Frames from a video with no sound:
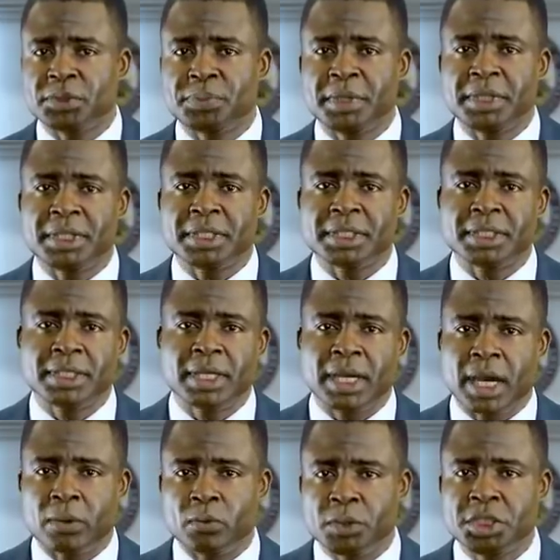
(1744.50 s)
spirit
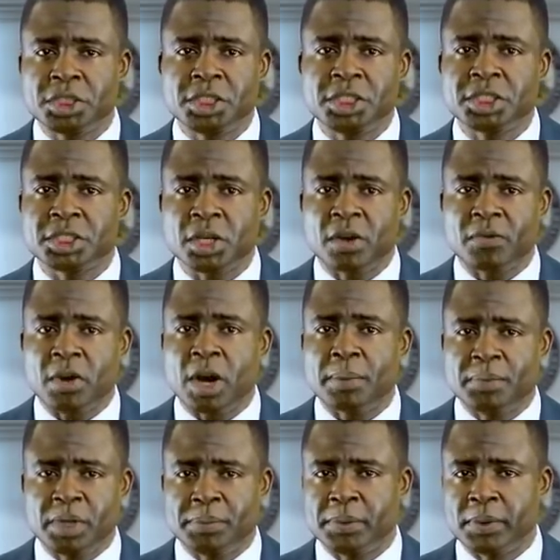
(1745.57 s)
and wishes of
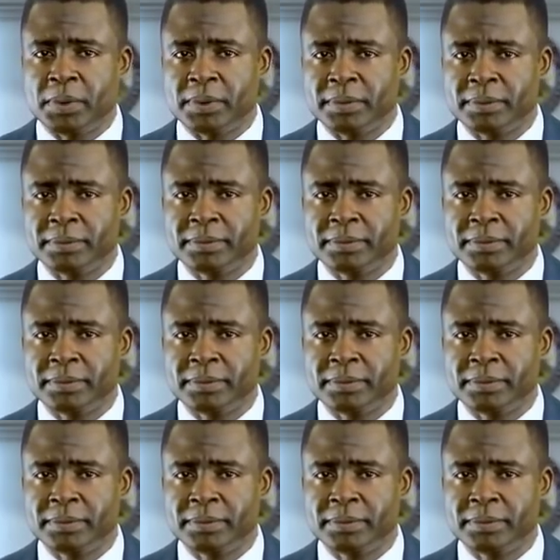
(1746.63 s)
our people.